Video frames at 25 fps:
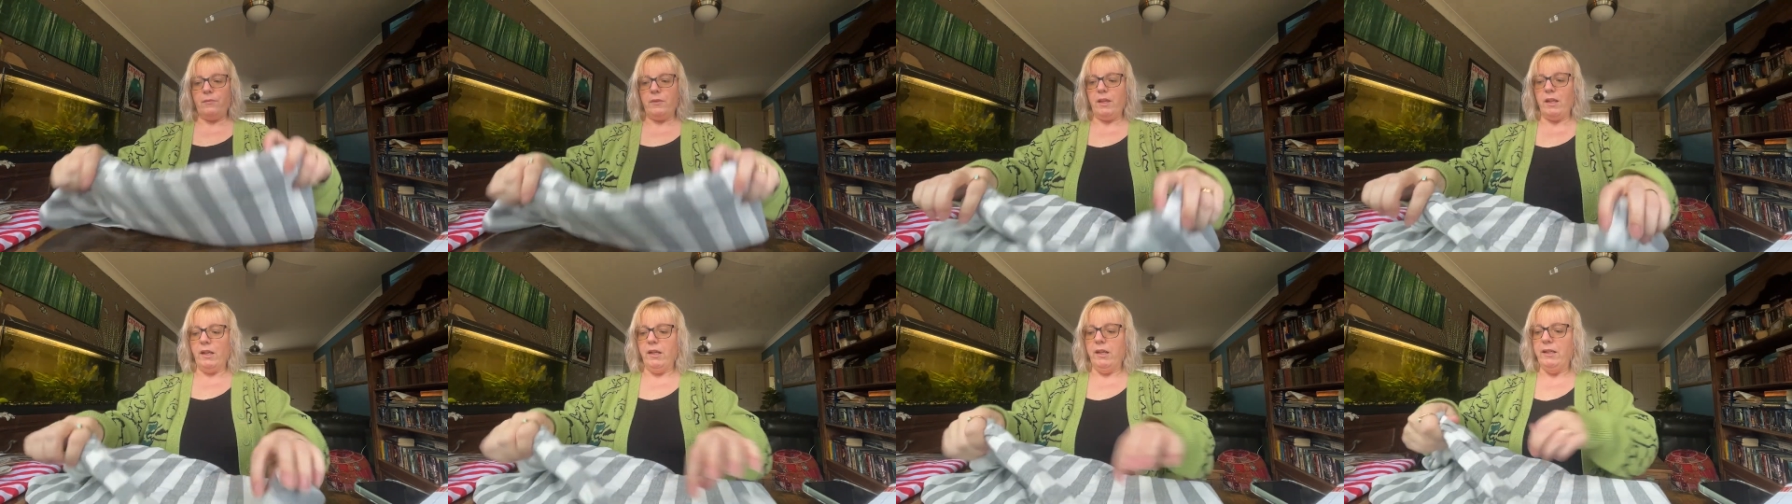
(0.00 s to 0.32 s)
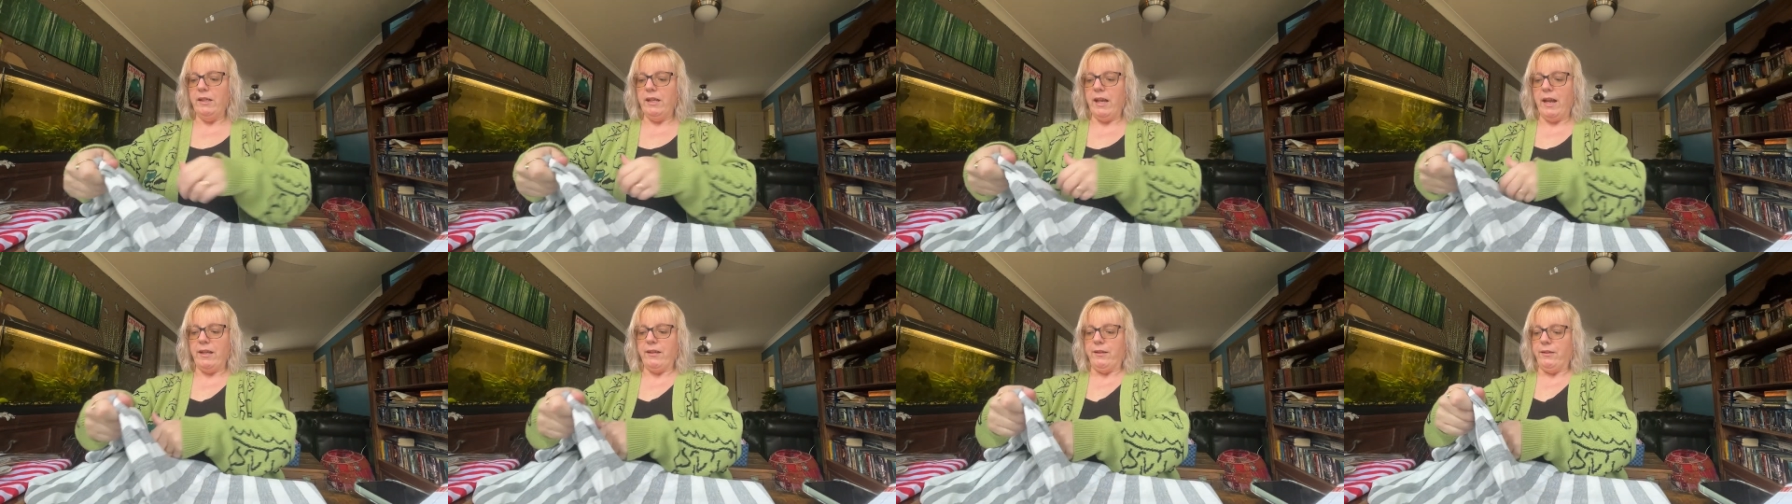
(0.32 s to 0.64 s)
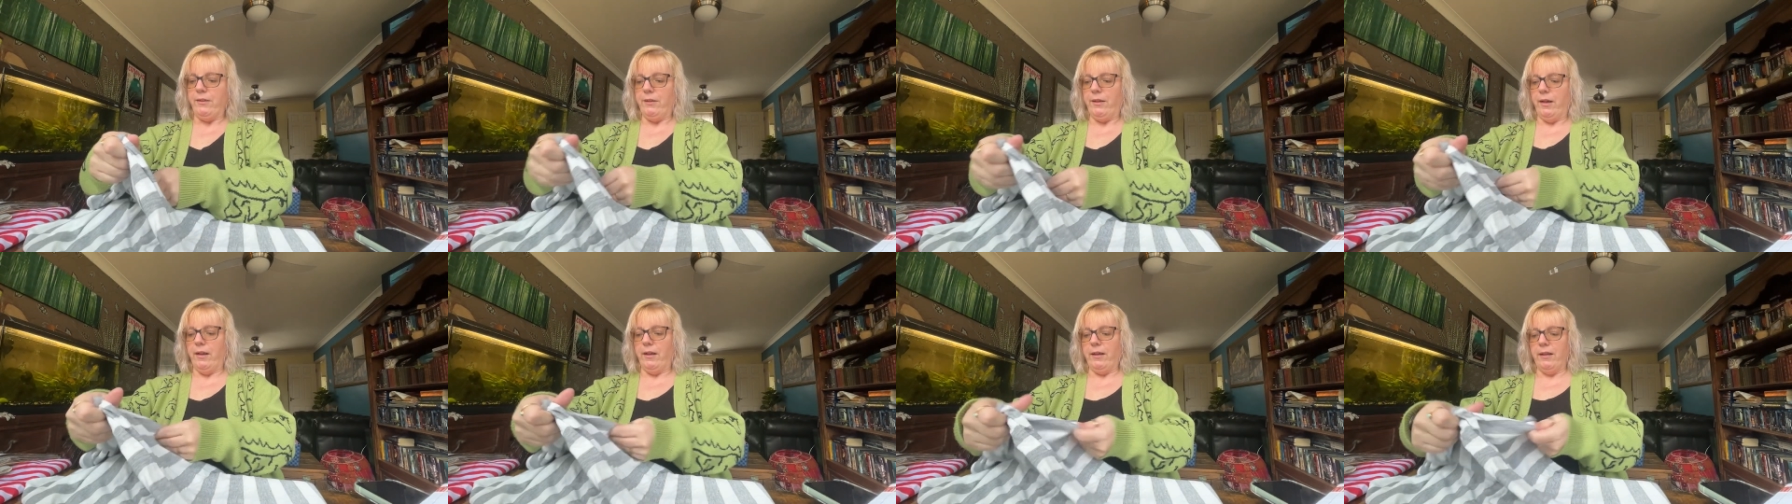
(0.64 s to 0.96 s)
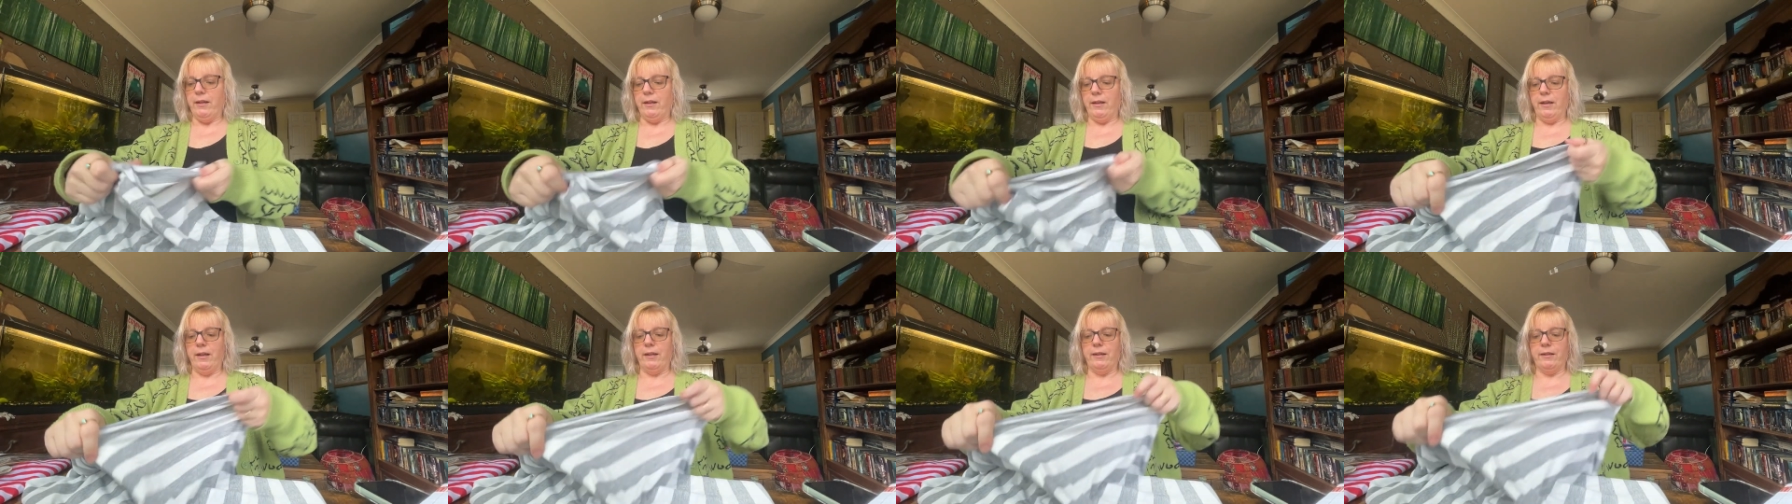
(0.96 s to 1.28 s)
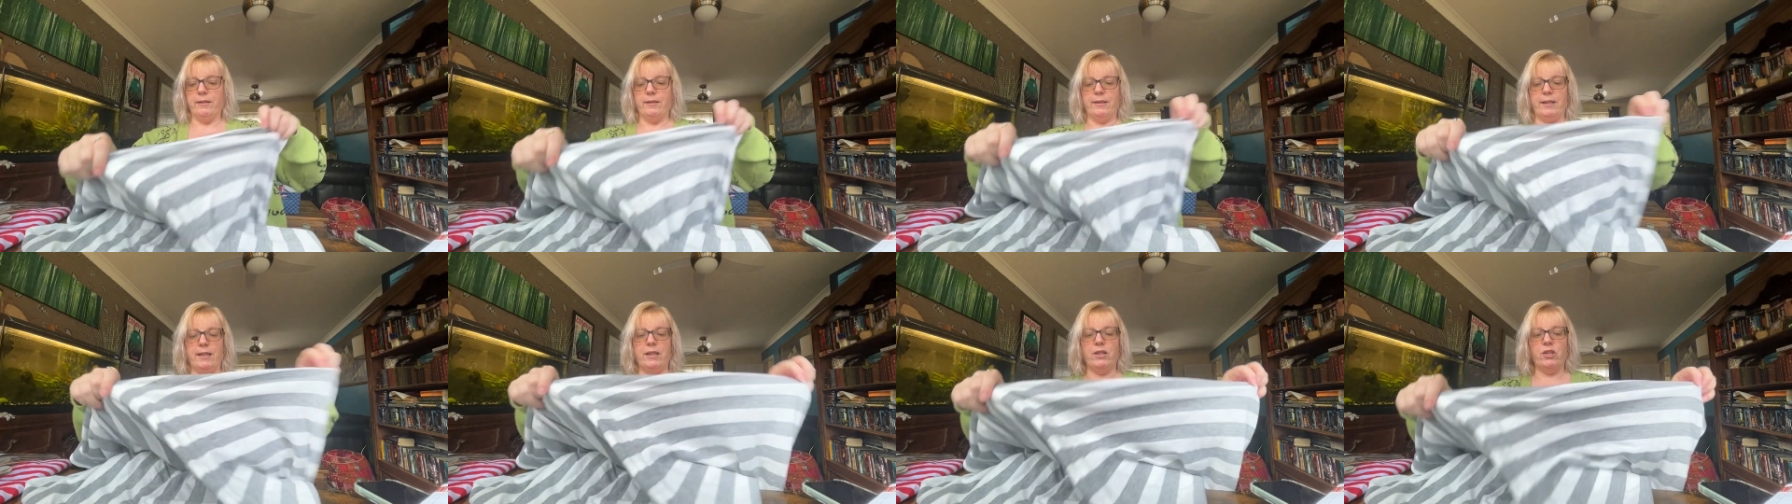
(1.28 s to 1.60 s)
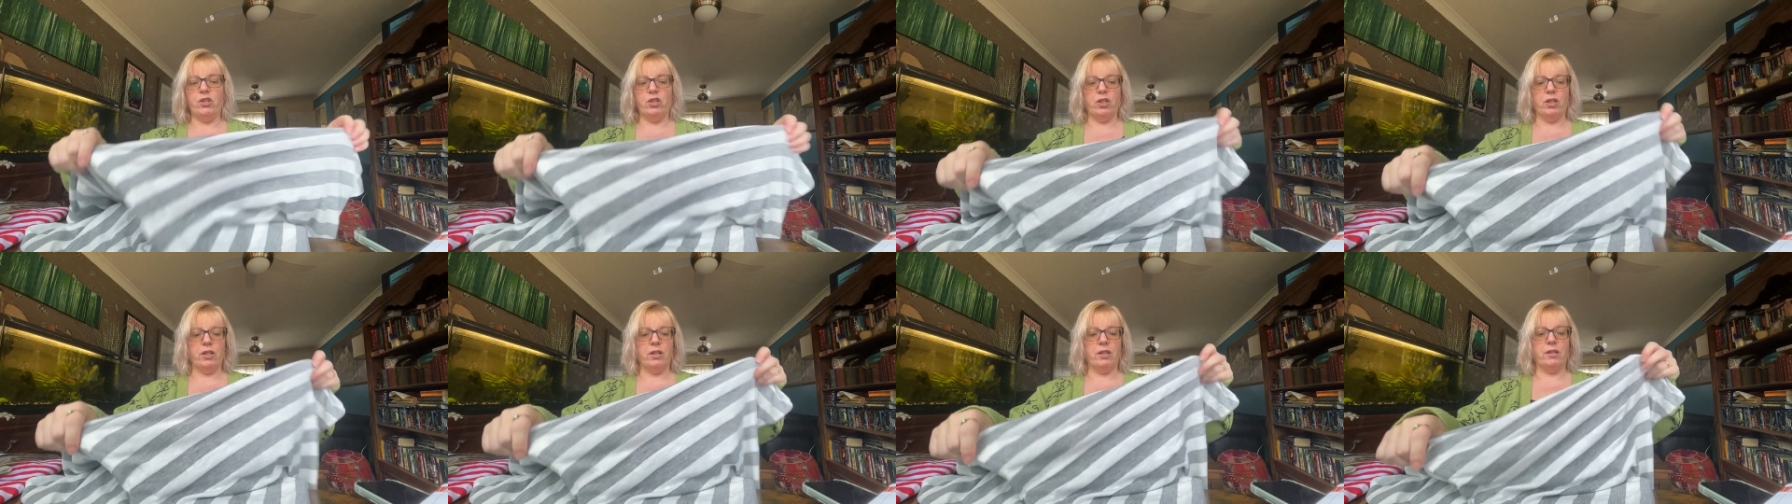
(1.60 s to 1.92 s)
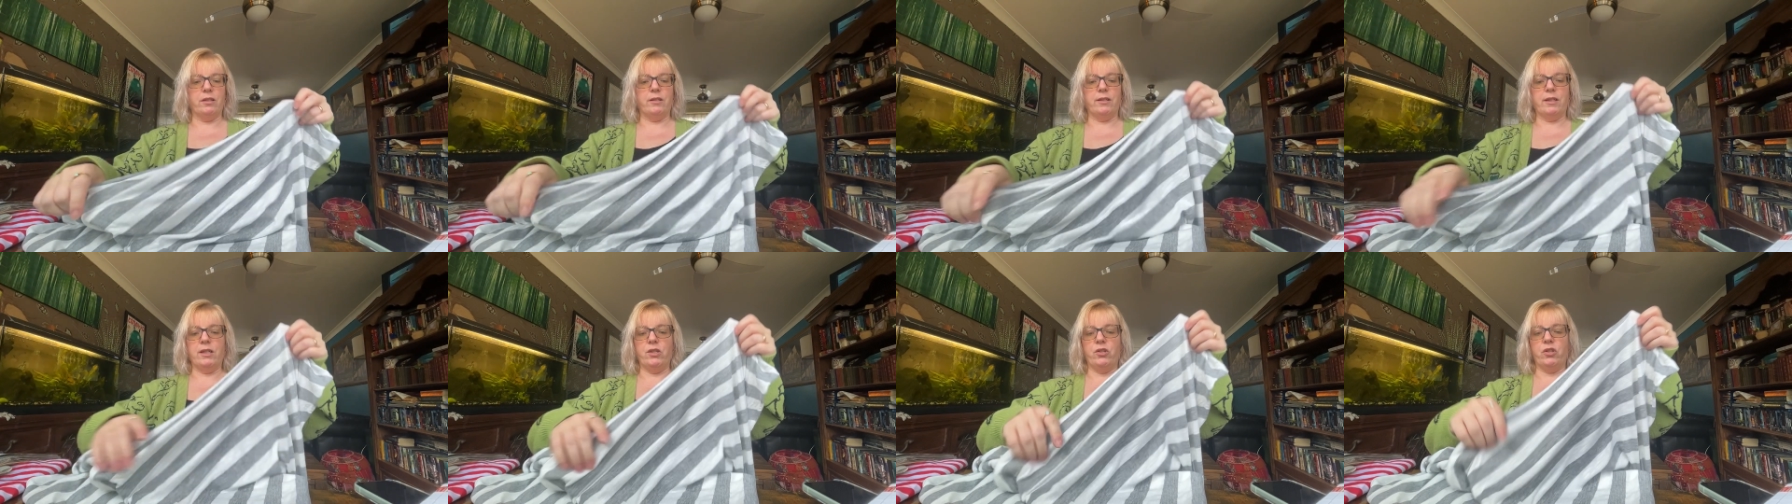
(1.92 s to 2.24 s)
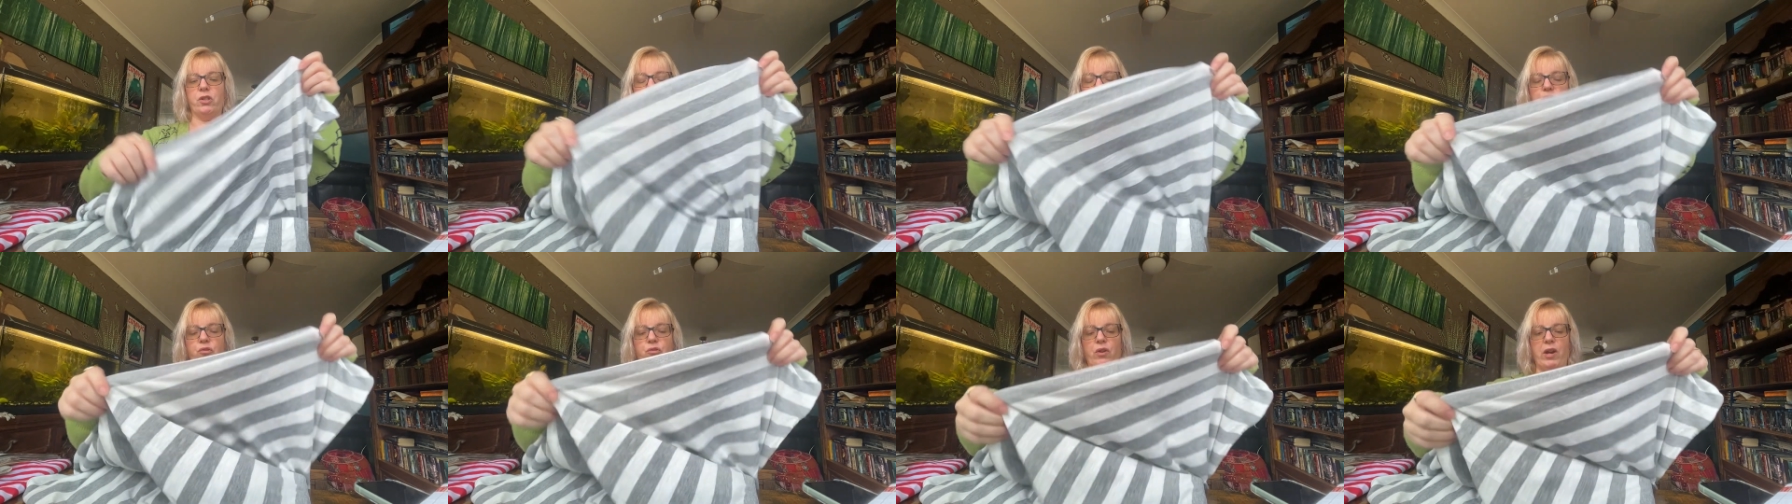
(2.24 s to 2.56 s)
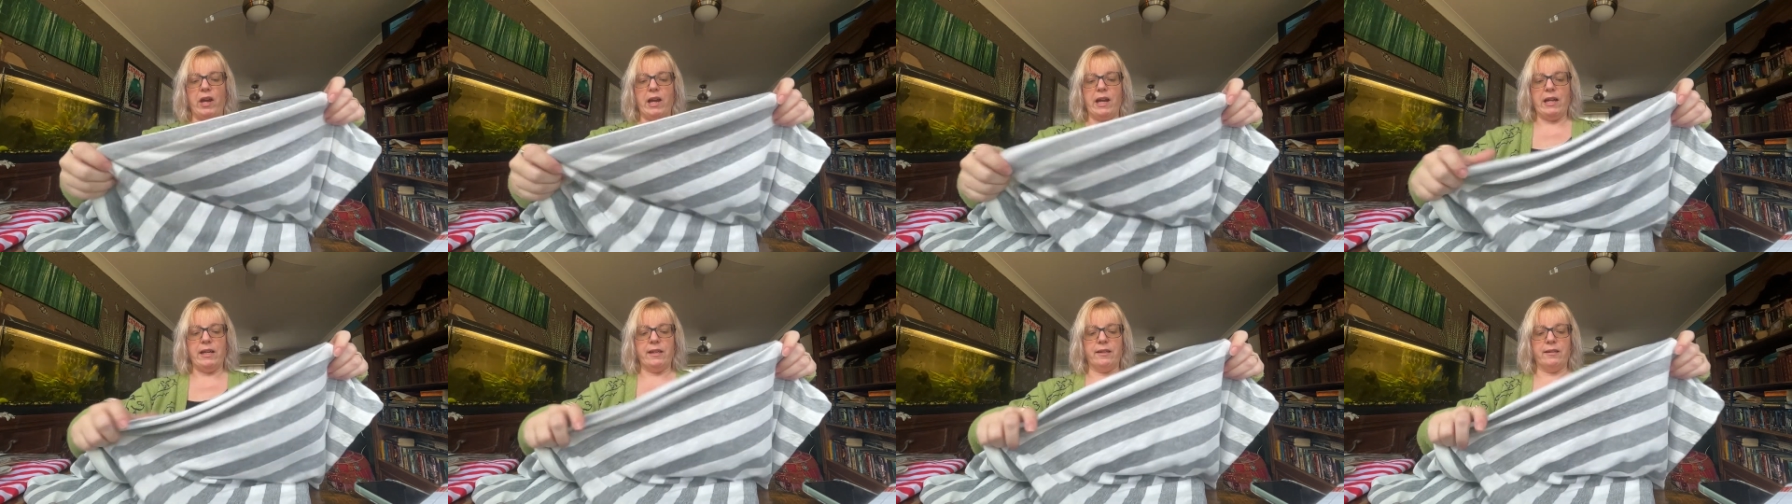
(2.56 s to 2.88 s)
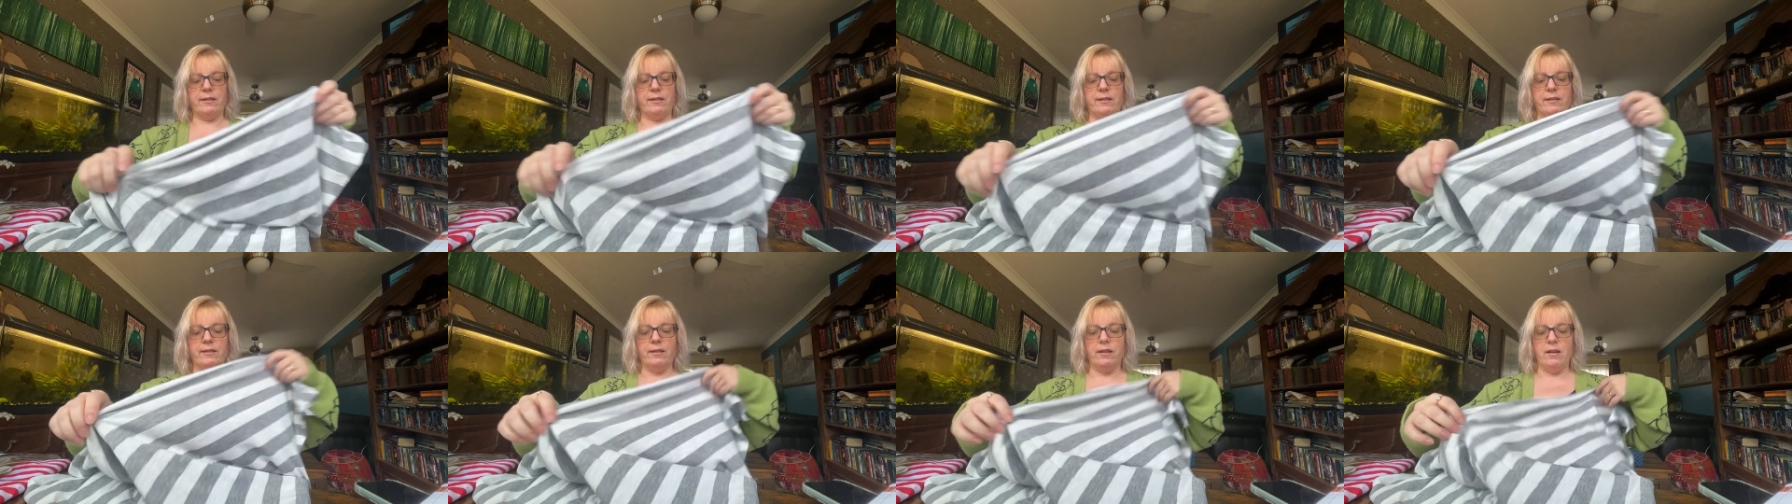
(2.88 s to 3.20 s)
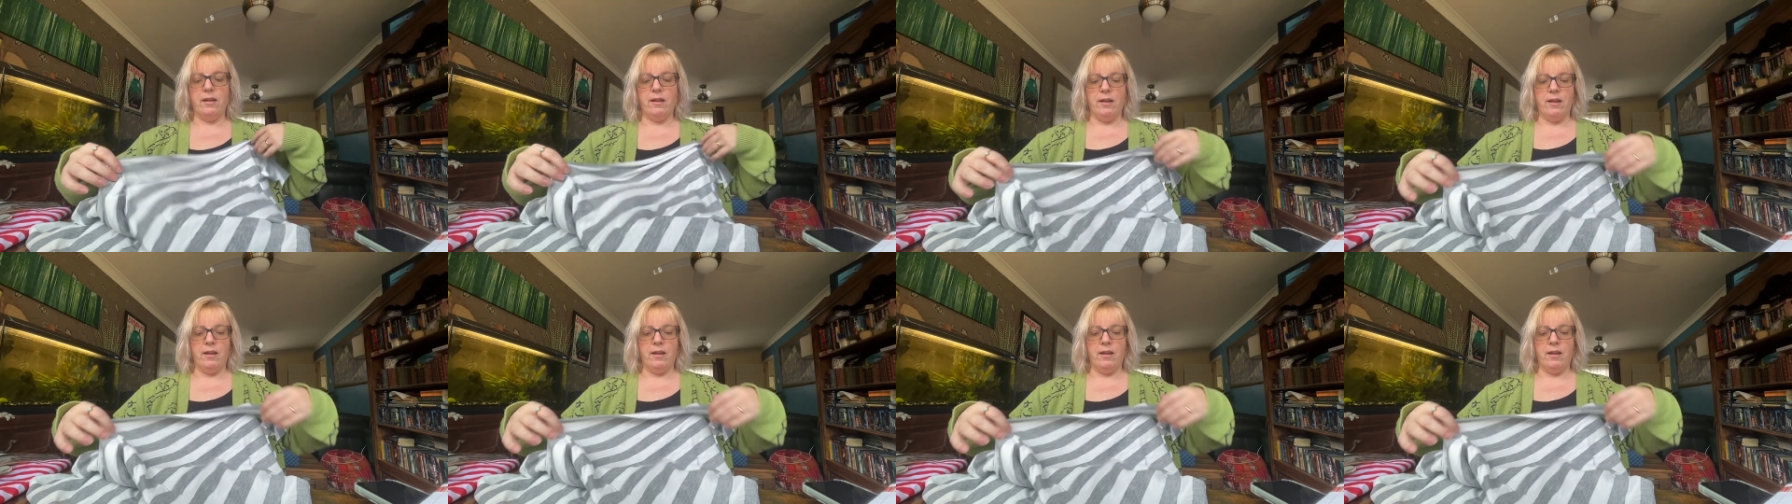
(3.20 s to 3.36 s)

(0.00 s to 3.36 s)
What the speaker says: yeah, a t-shirt dress.